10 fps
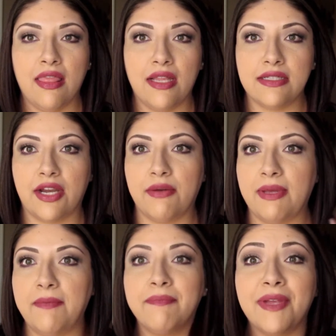That scared
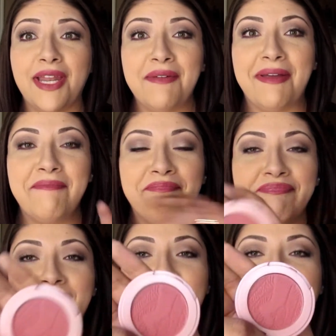me. But anyway,
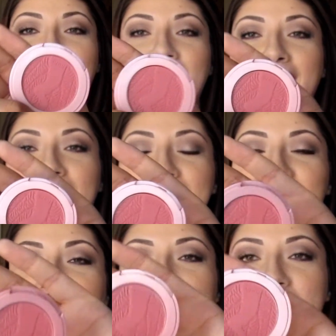it's
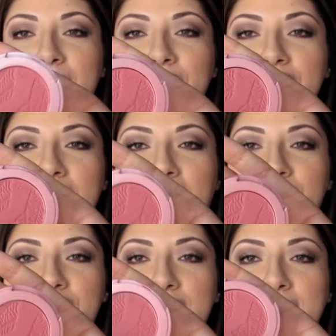very similar to
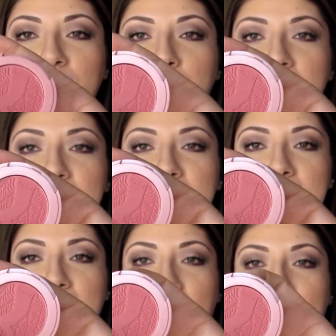Heather Silk, but this
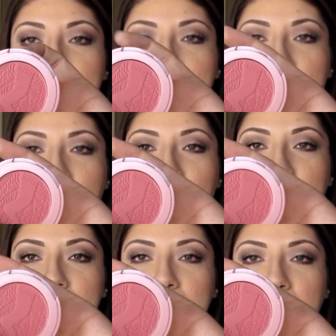is a
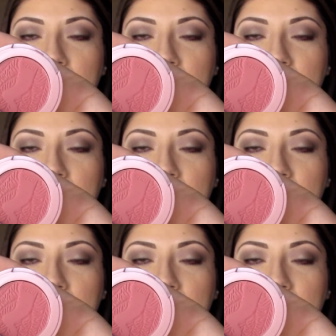matte